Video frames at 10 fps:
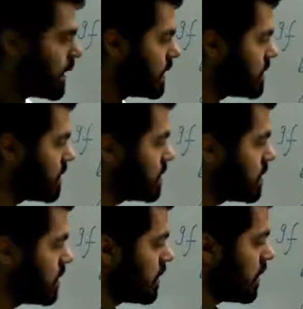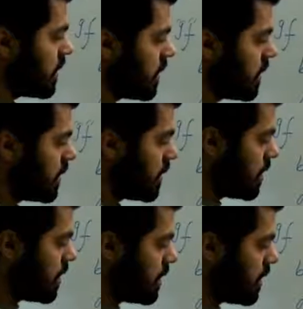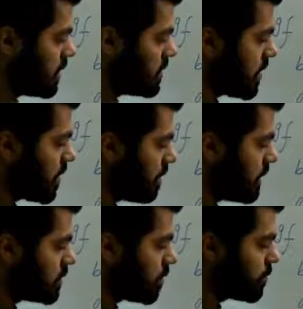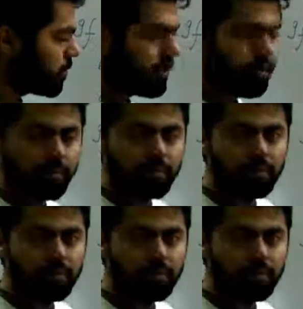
and since it's F and it's also F,